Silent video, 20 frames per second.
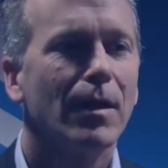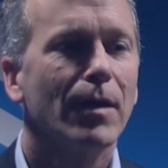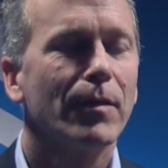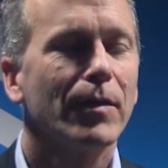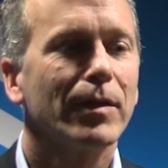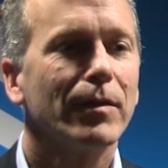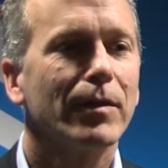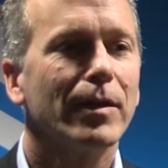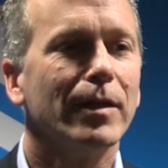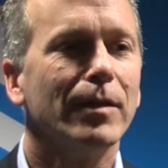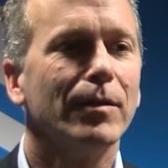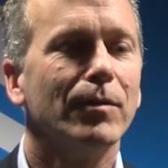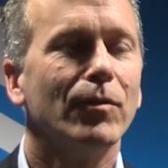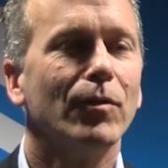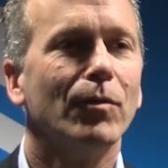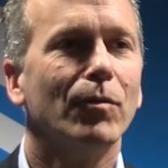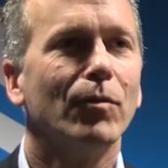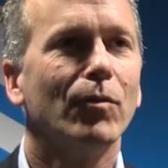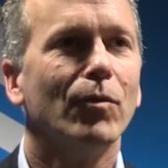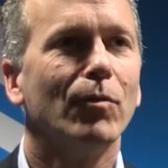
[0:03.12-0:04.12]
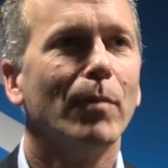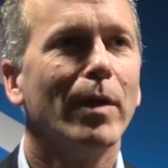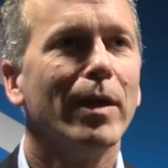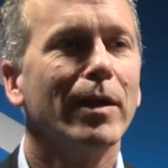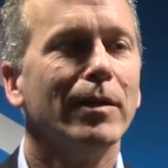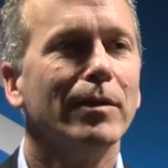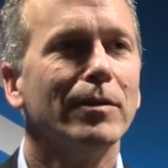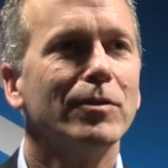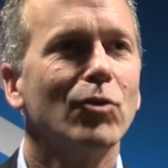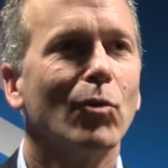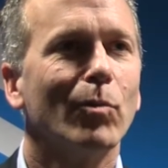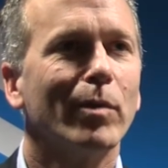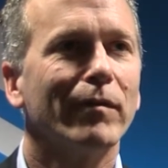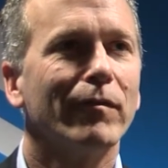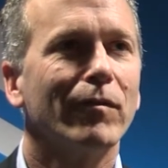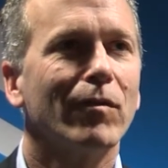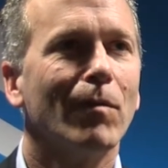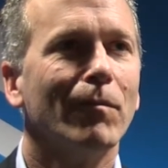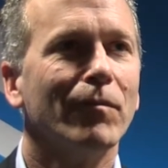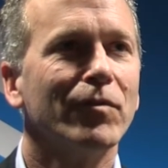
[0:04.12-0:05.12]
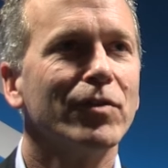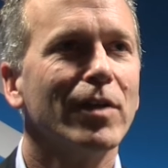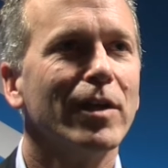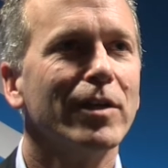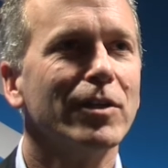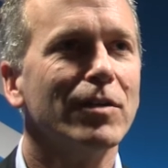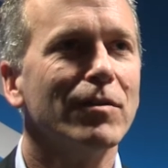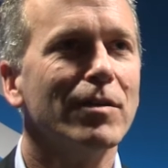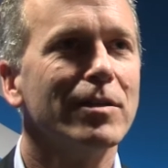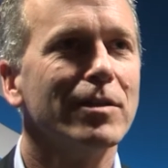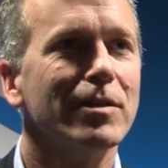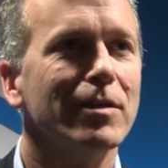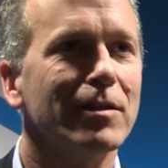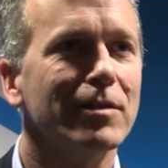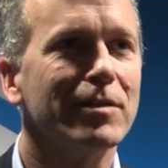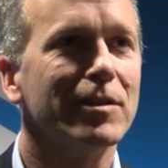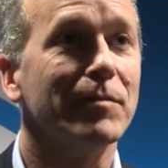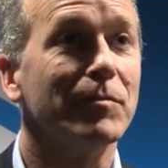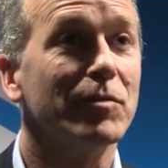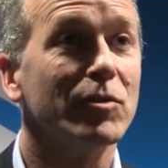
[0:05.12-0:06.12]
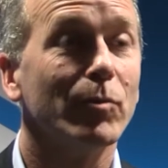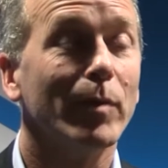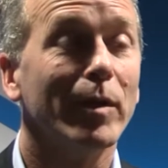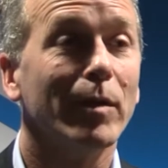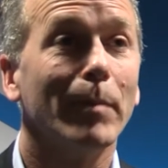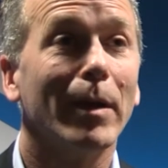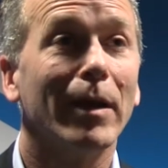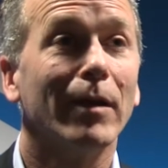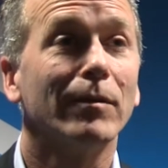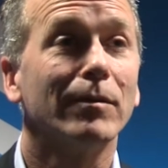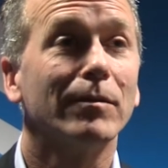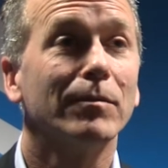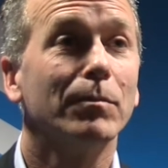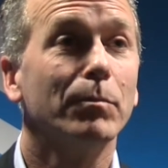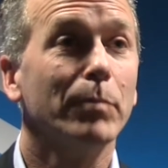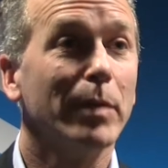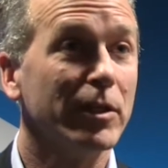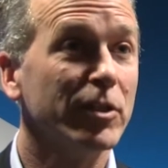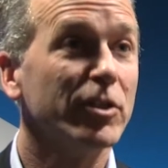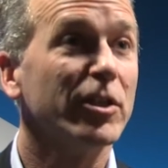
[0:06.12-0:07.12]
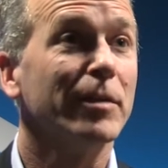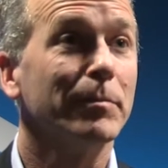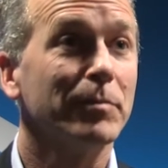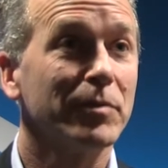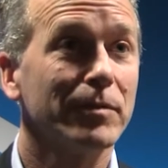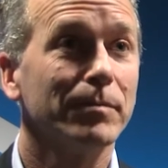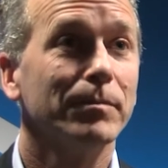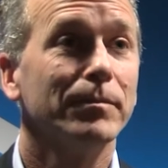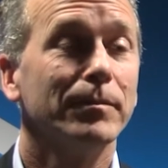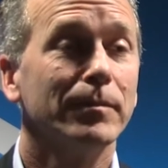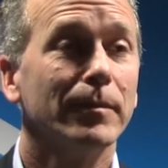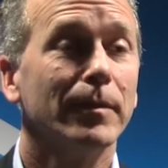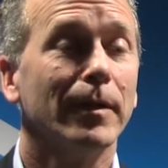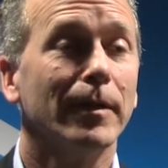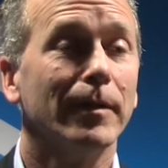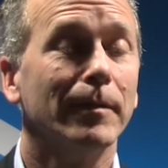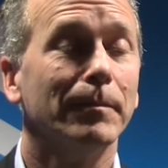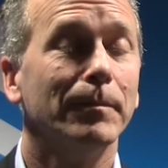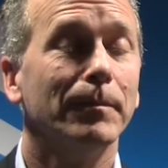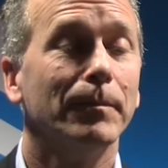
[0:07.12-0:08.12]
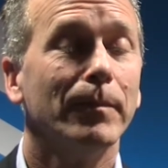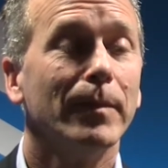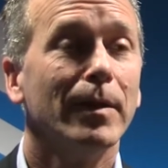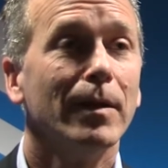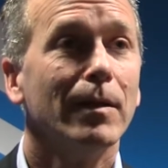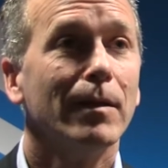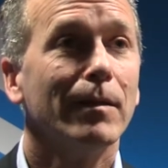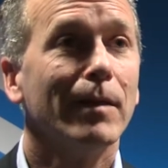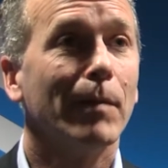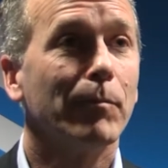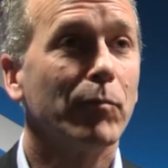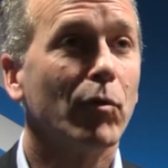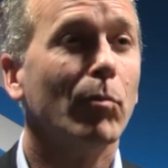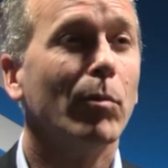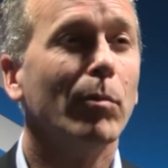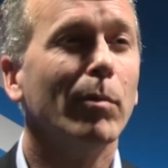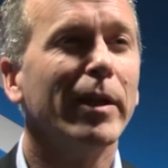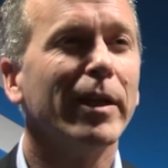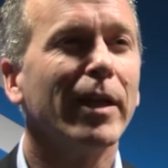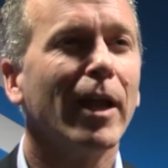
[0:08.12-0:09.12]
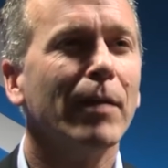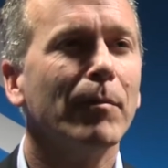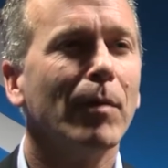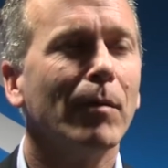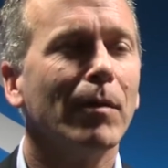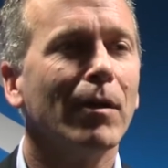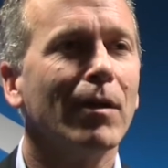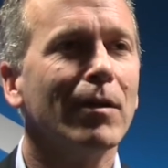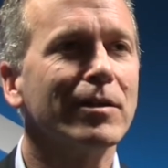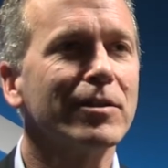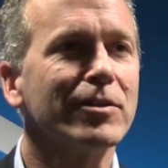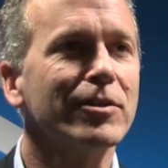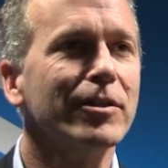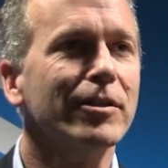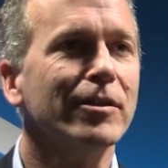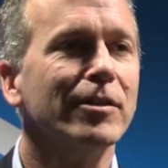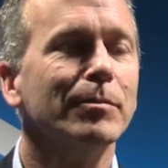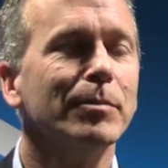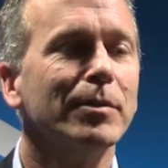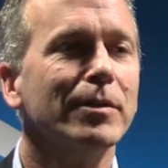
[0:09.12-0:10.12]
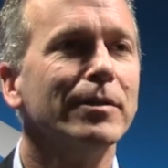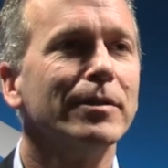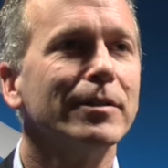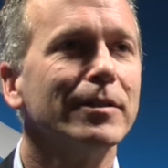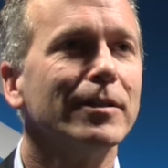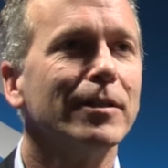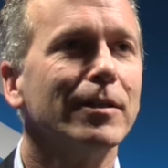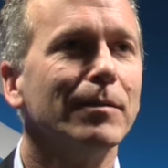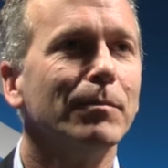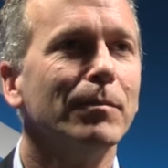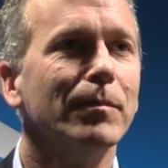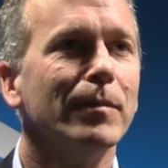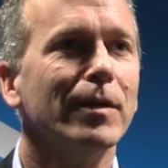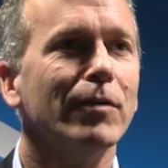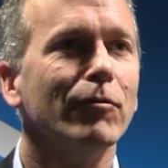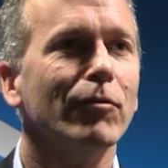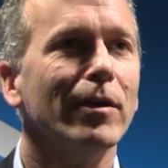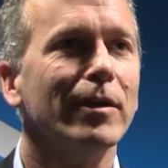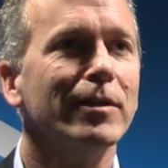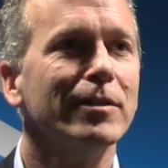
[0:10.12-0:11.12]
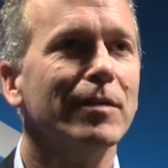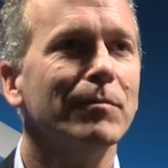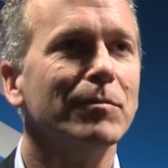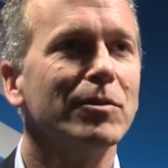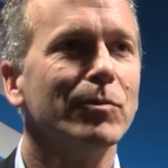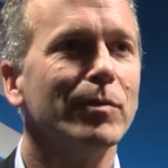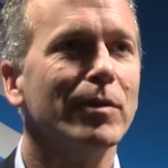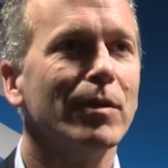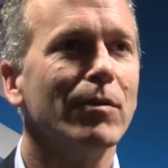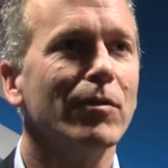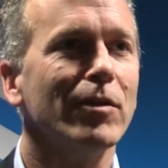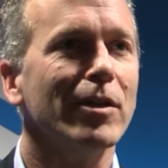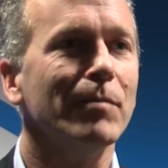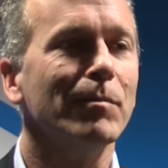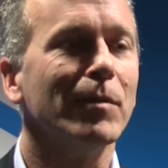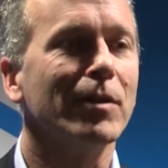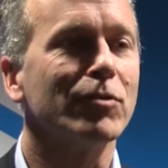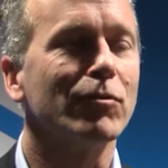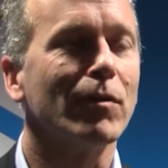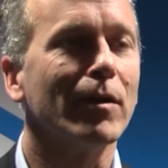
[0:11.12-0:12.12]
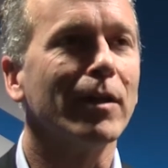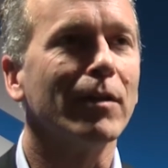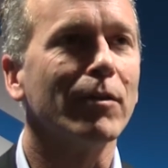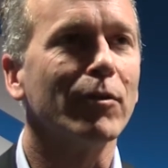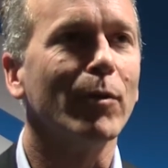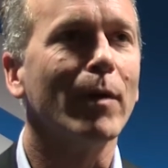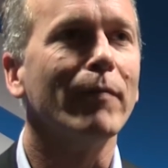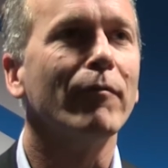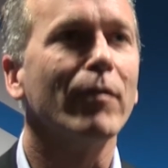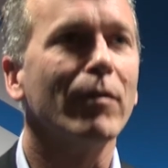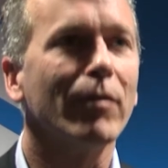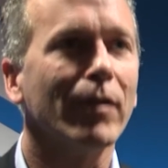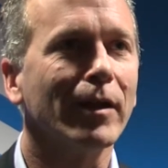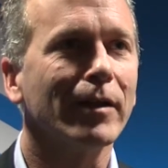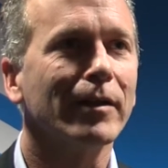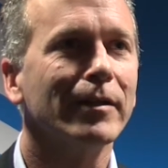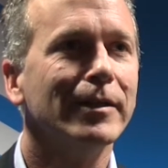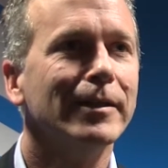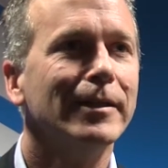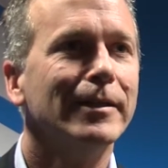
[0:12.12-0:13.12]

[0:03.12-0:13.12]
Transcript: I think the main topic of conversation this year seems to be about big ships. That probably came up last year, but it really seems to be a theme that's running through everything.